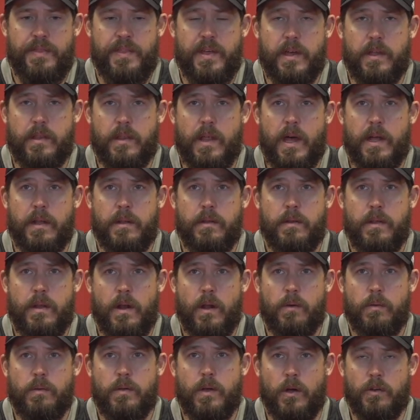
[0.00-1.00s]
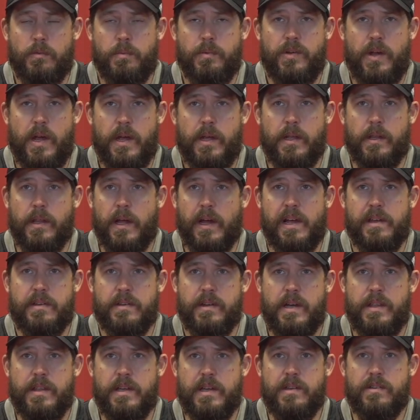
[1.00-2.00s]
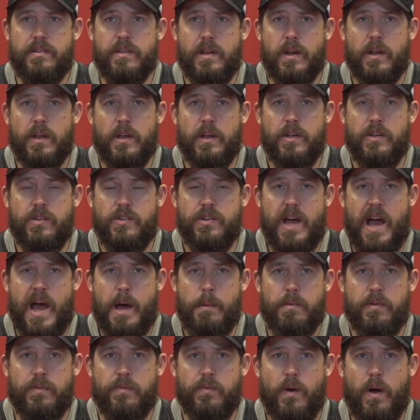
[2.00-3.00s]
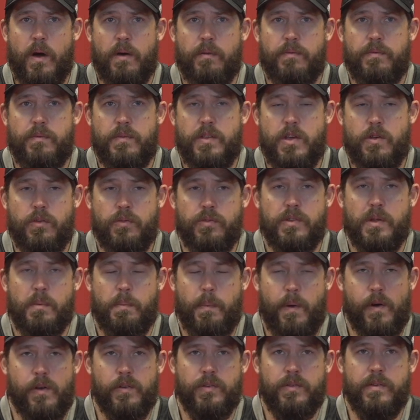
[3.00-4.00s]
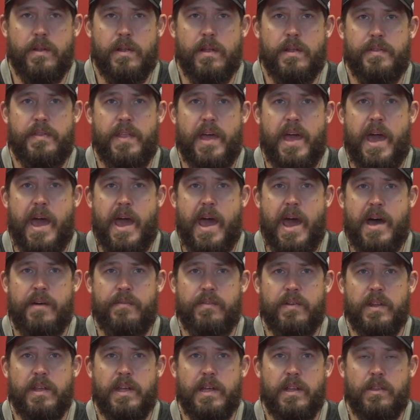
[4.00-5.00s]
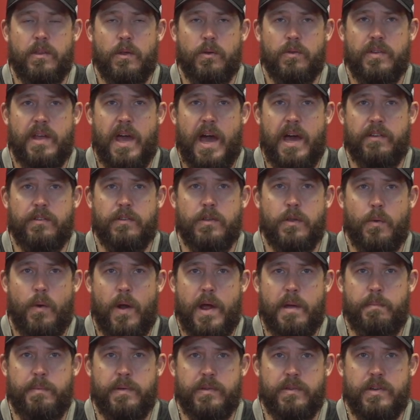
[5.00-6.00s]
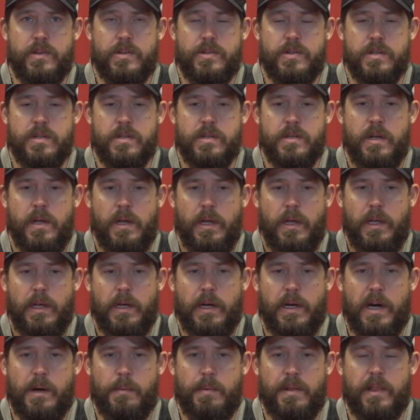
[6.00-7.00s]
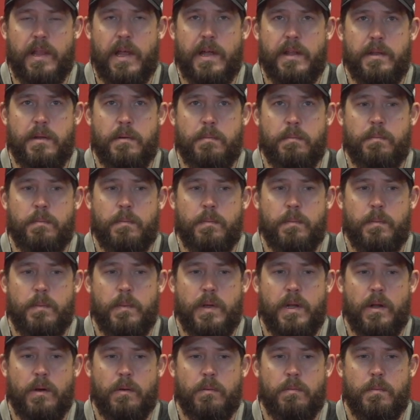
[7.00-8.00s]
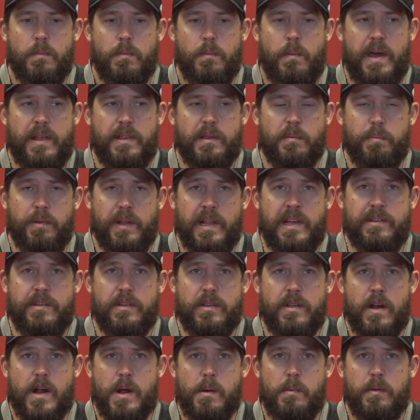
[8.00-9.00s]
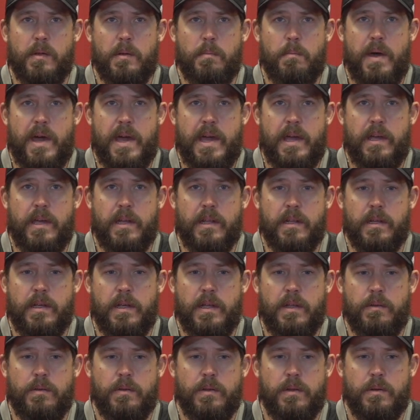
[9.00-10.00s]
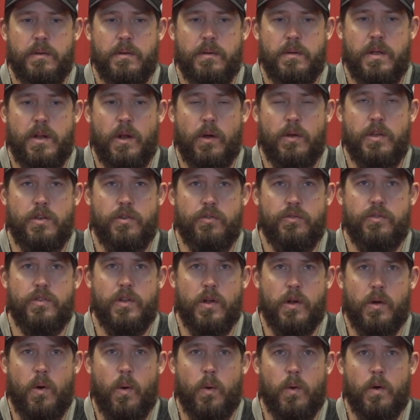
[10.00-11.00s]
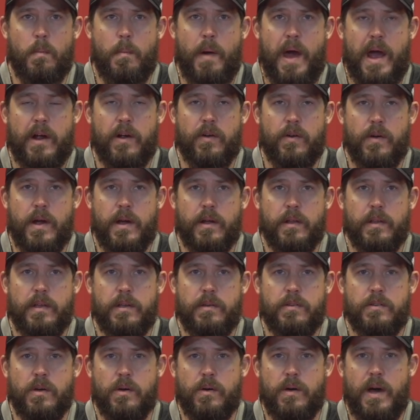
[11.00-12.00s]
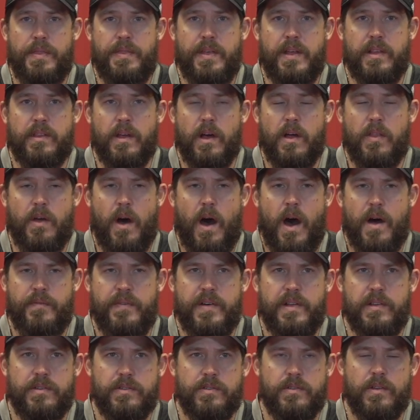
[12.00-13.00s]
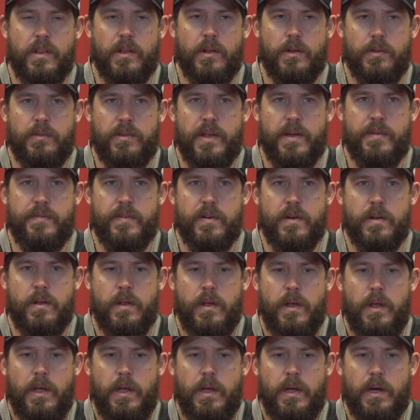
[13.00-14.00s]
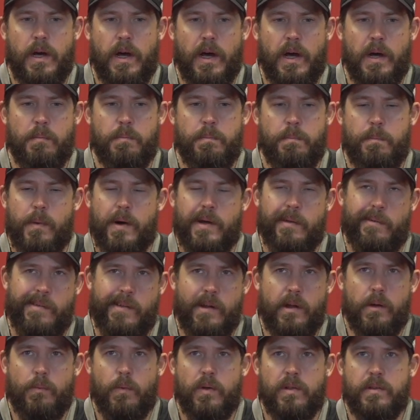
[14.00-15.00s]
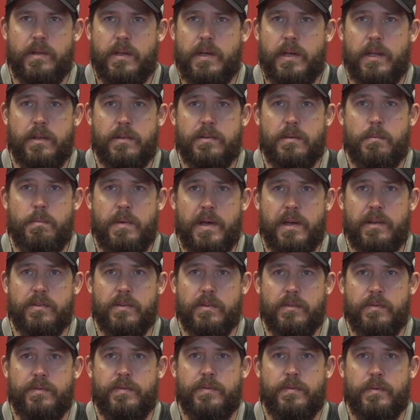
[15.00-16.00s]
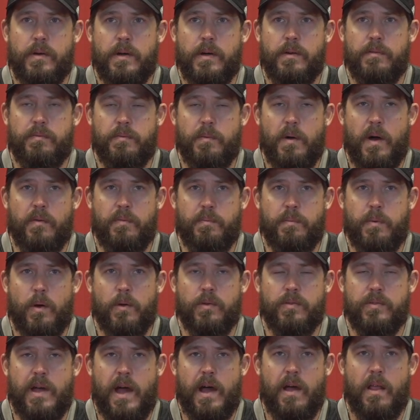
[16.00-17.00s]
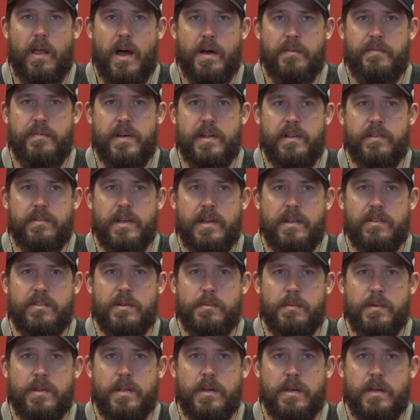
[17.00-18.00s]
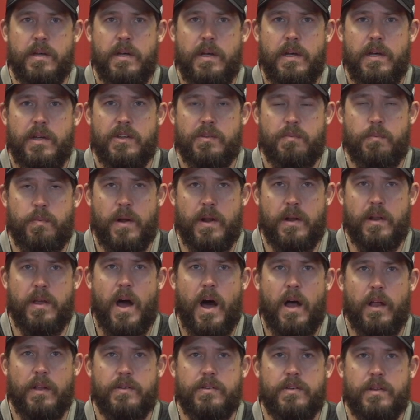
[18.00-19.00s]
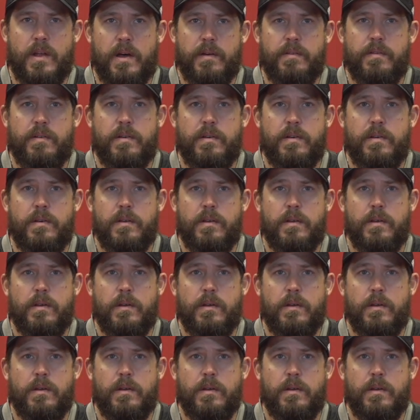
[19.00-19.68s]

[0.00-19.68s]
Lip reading: I think that, Coach Bajakian, like I said, I think he's done a good job of using the personnel that they have and getting those guys in the right positions and letting them, make the plays that they're able to make and using their quarterback correctly. So I think the offense is a little different. But, once again, it's a mix of pro-style offense and some of the spread college stuff.